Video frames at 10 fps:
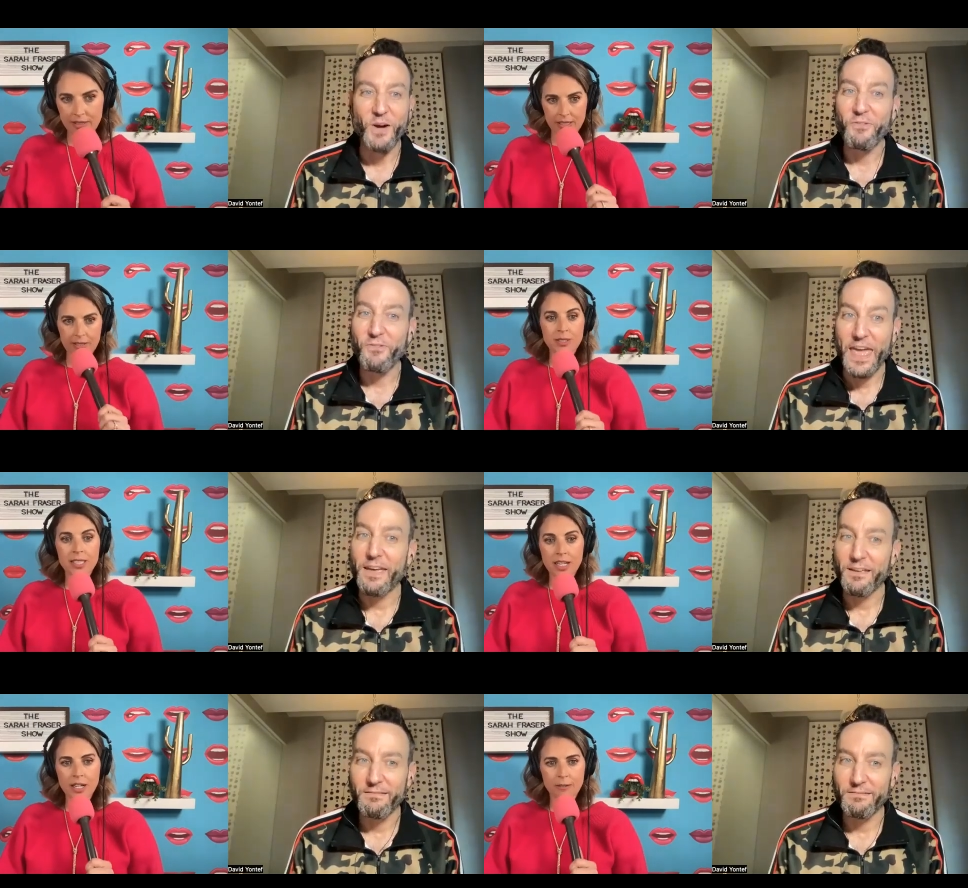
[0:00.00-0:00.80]
Speaker 1: no, was
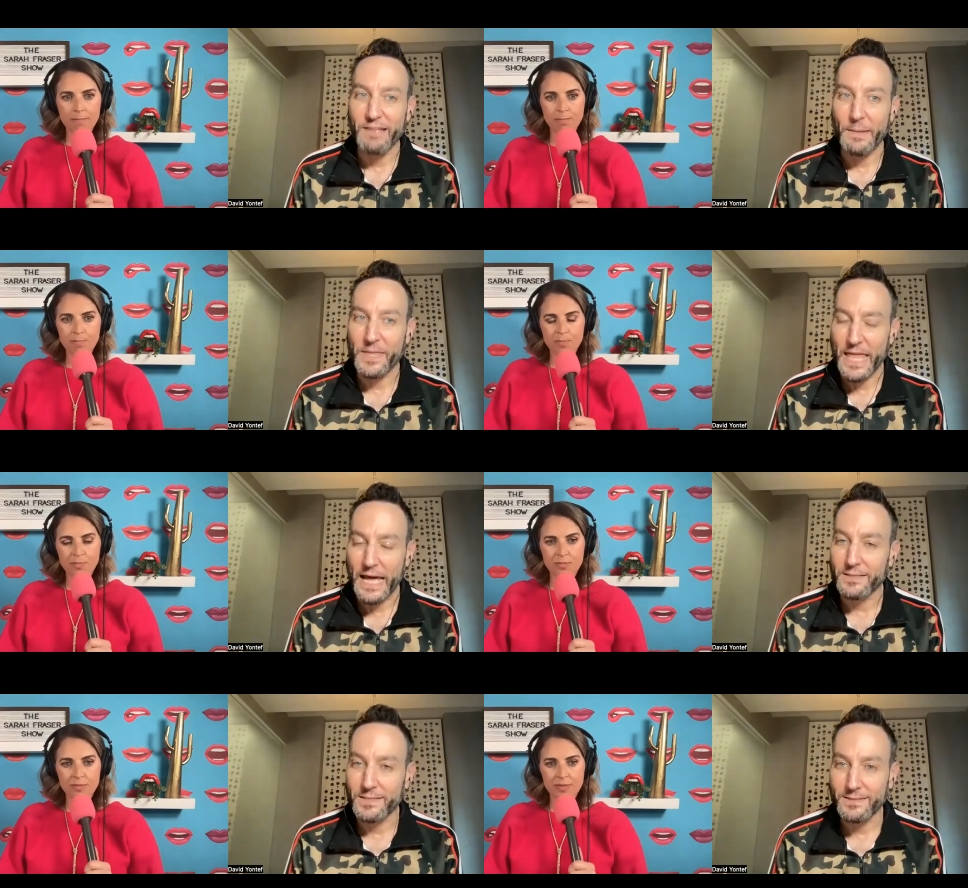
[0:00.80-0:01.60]
Faye. That? I mean,
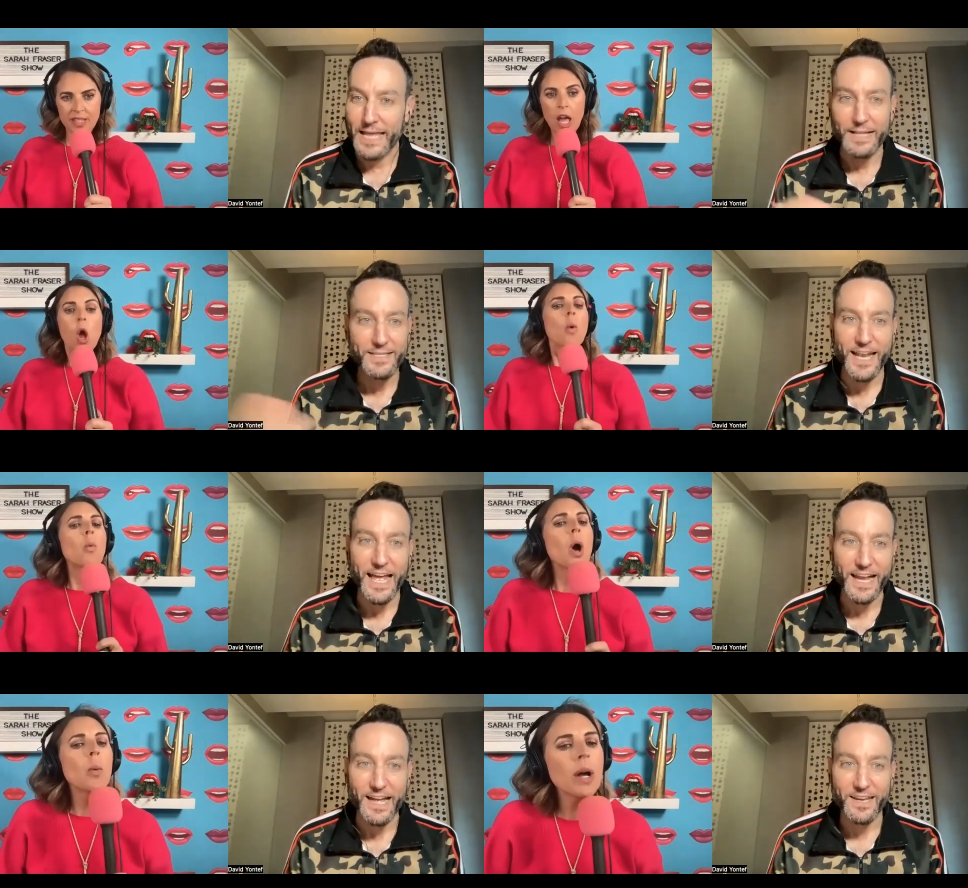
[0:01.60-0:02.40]
that's that's an
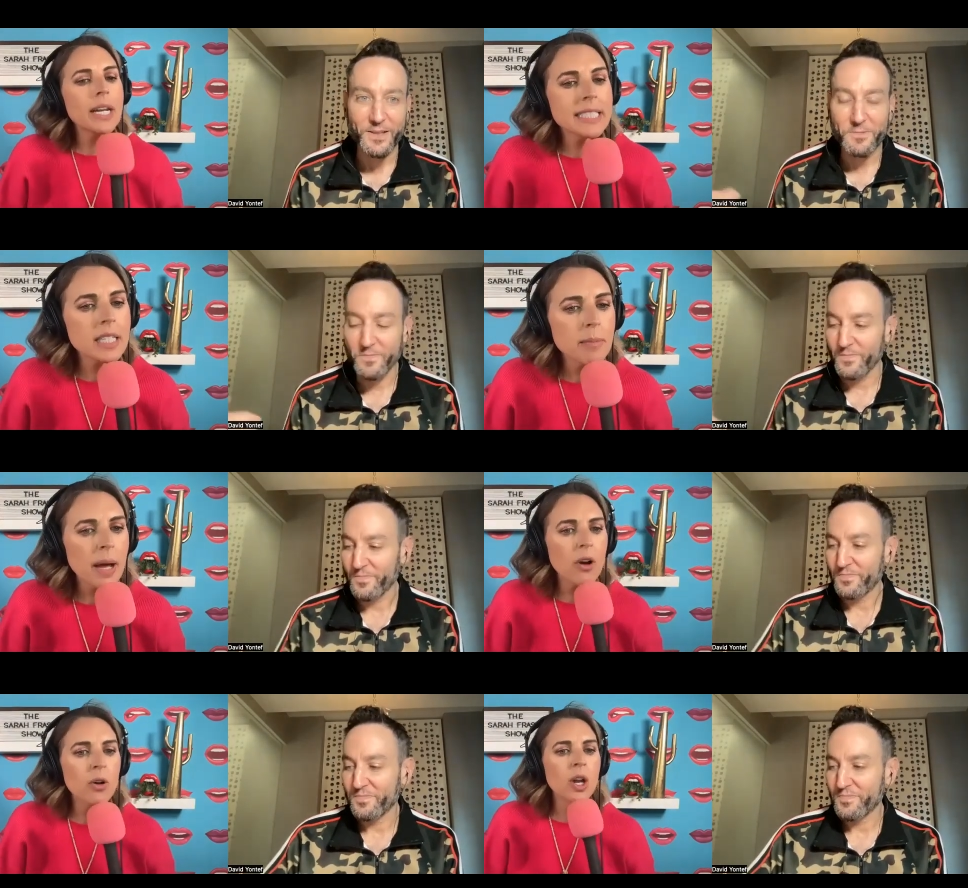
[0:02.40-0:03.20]
icon. What is
Speaker 2: it
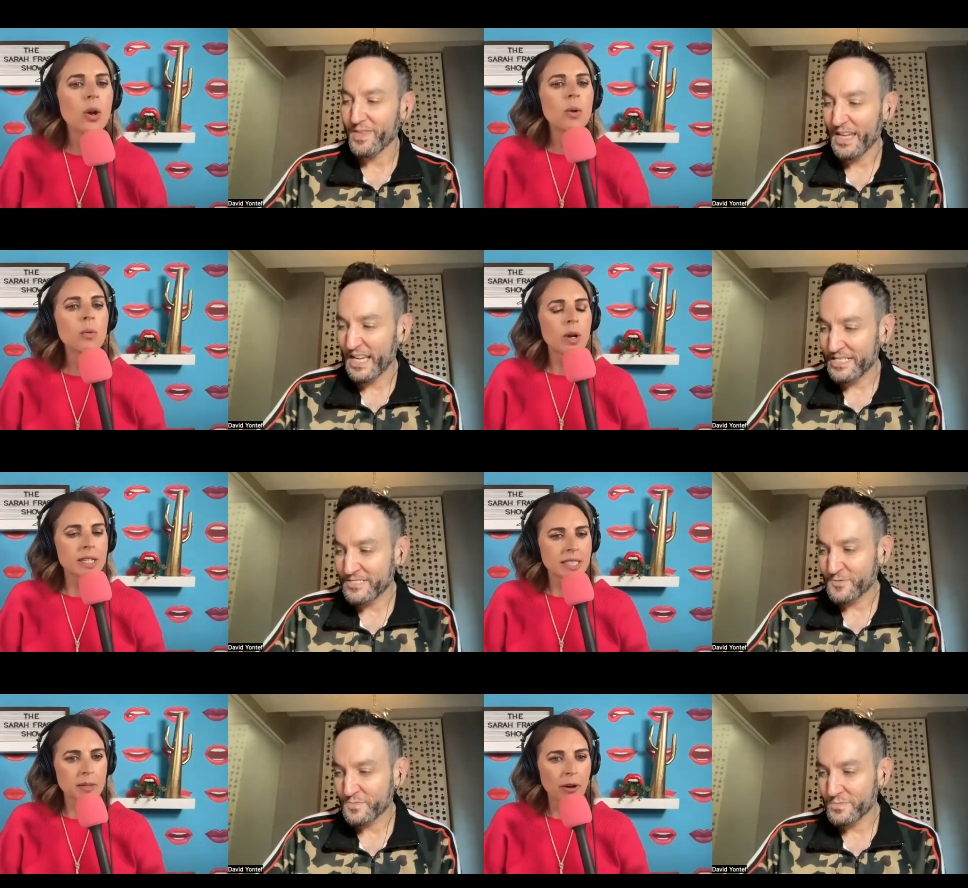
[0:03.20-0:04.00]
about? What
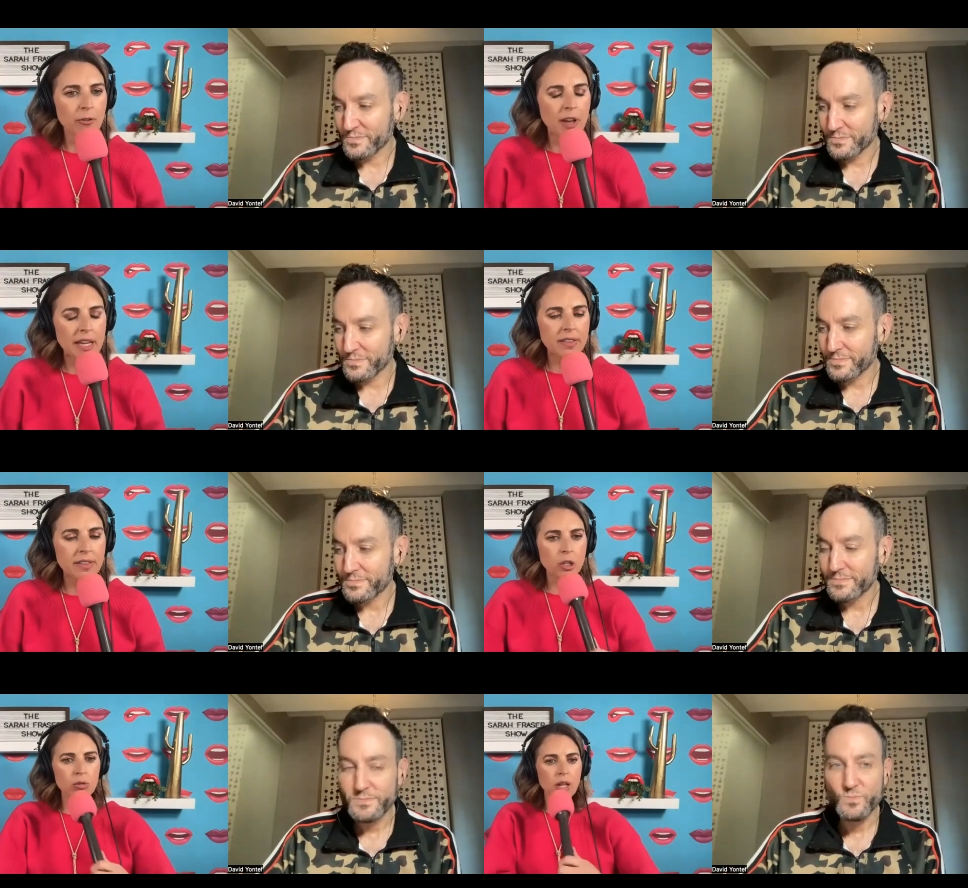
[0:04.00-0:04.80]
is it about Faye that
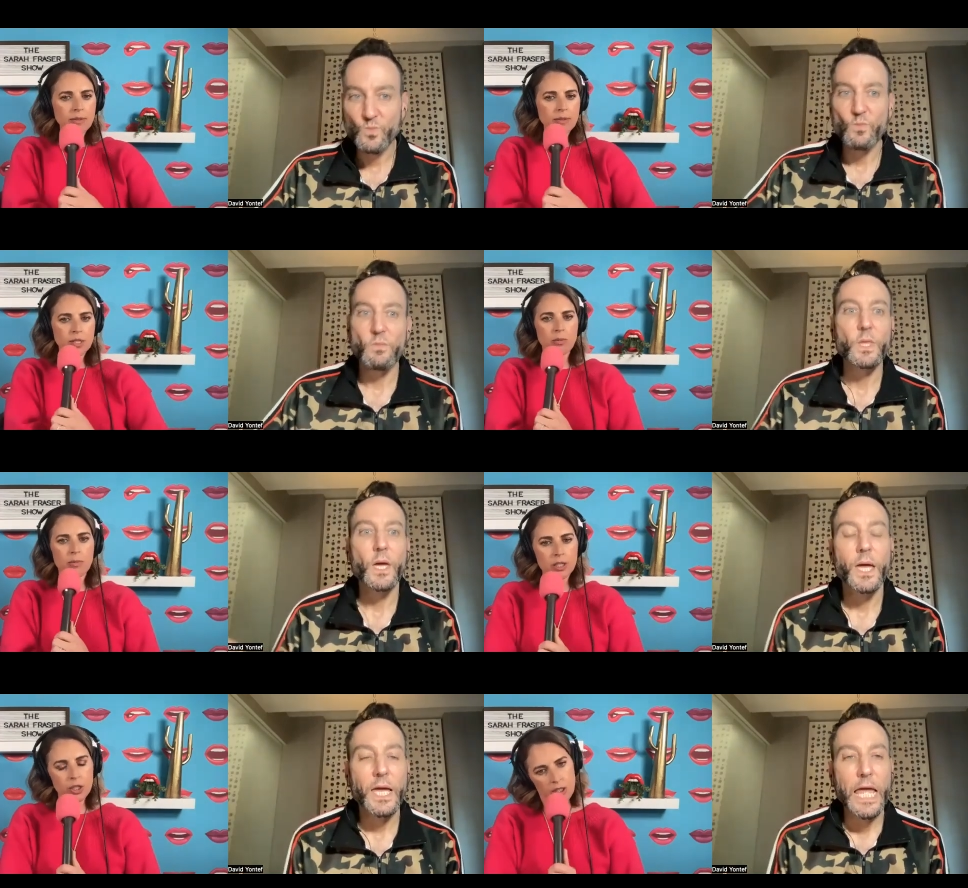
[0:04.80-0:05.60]
you love so
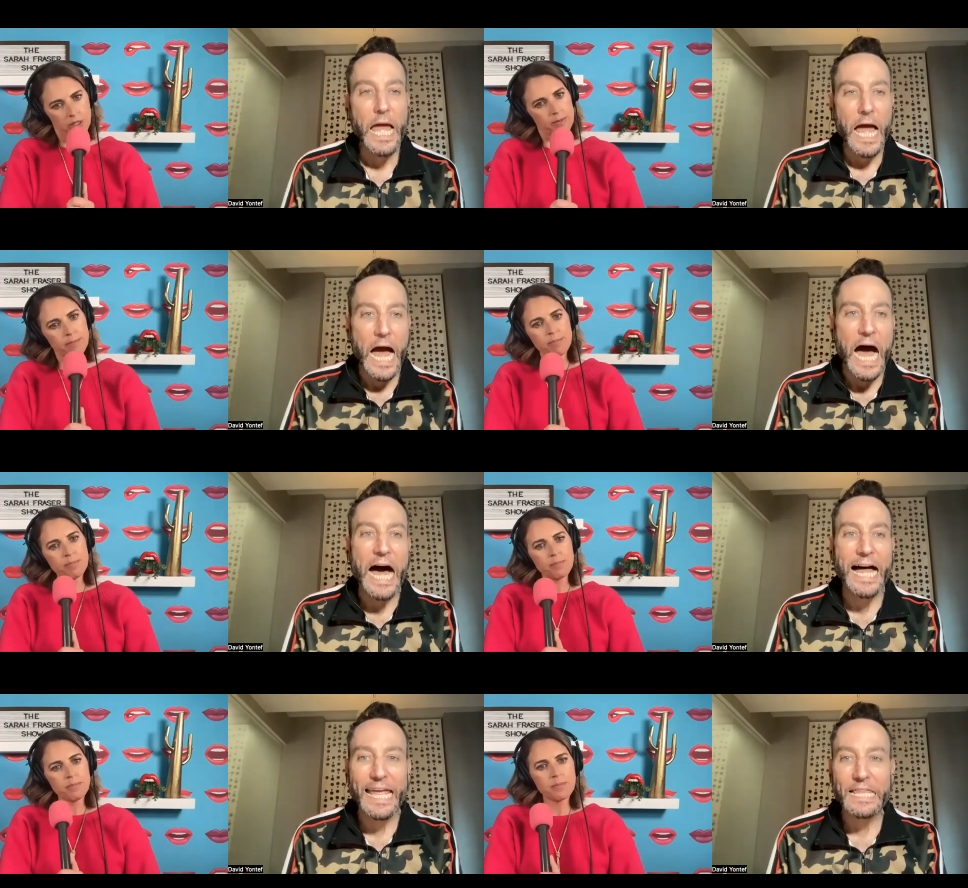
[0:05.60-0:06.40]
much?
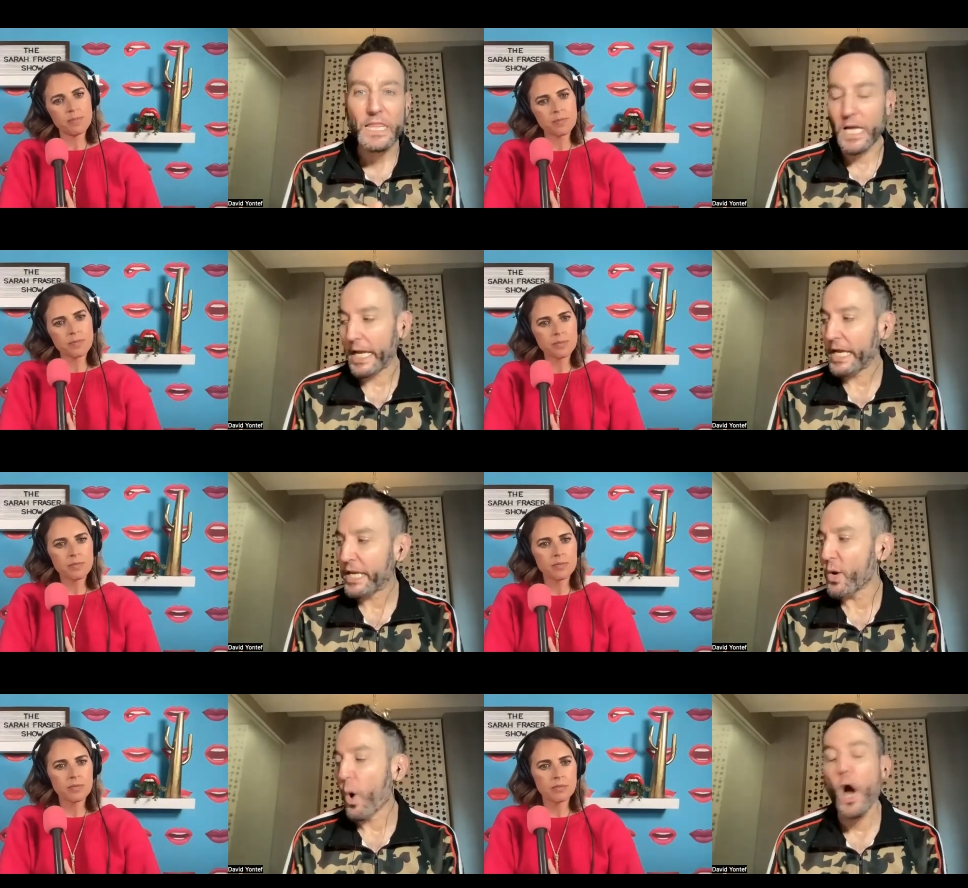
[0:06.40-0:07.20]
Speaker 1: I
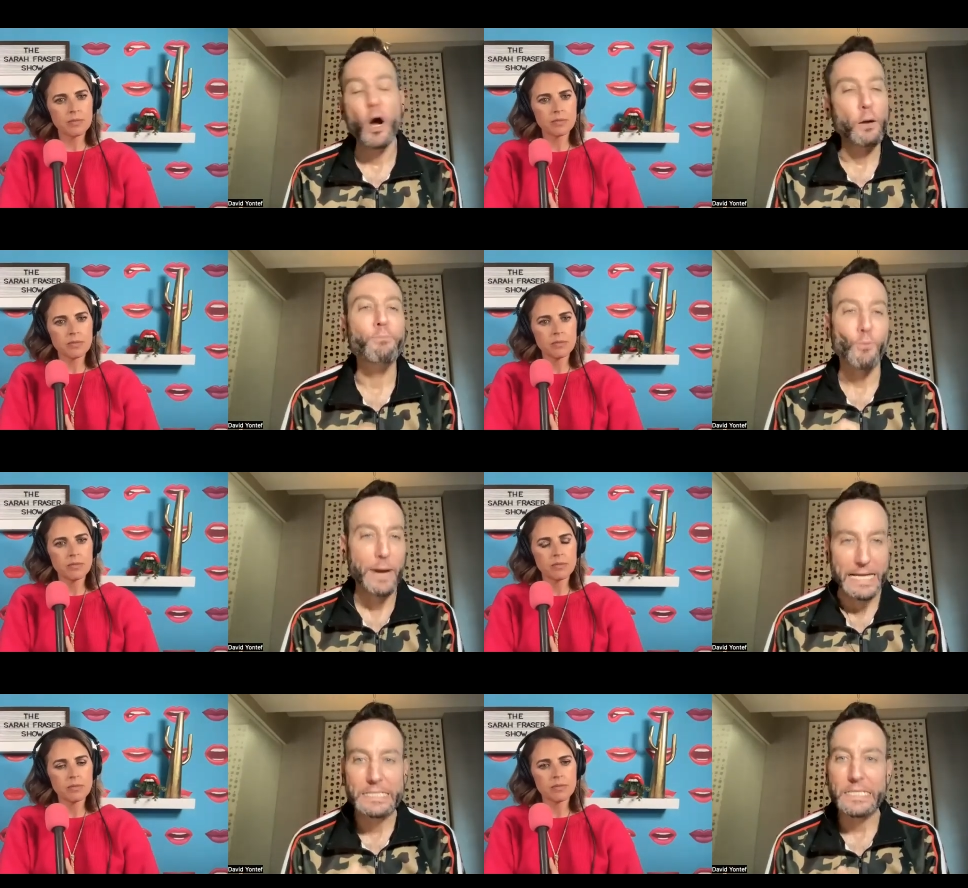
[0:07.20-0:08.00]
like, you know, our
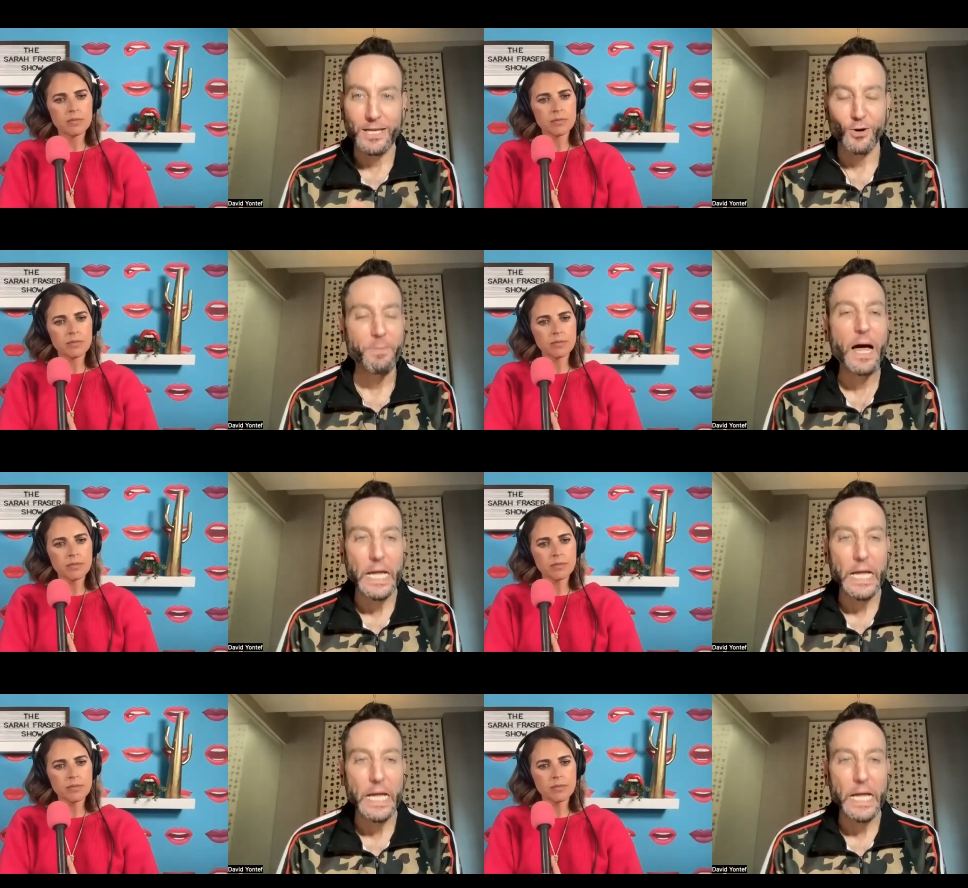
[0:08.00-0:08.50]
brand here